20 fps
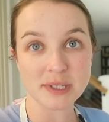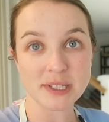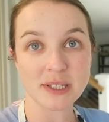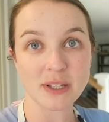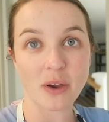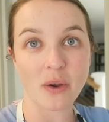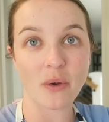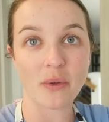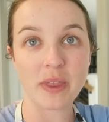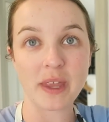
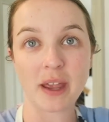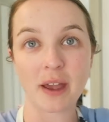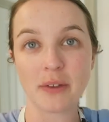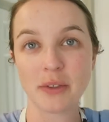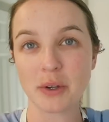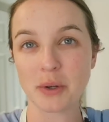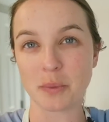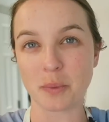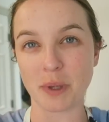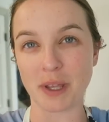So the
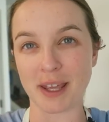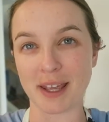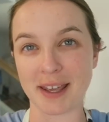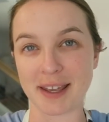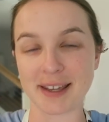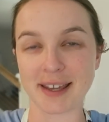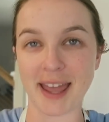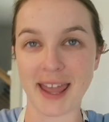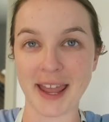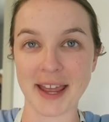other
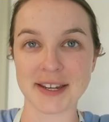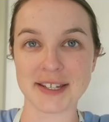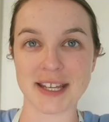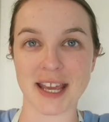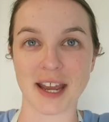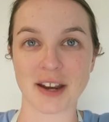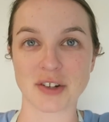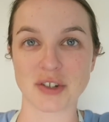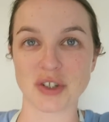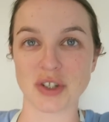week, Andy
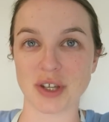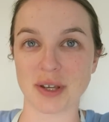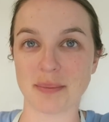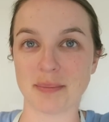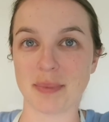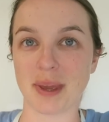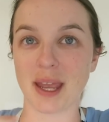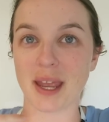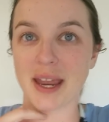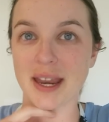actually
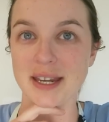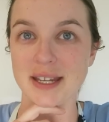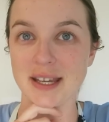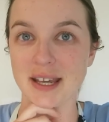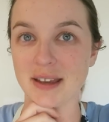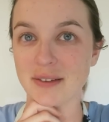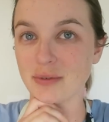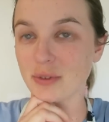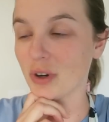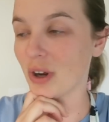made
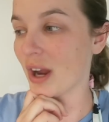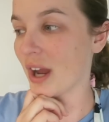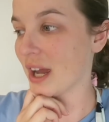it for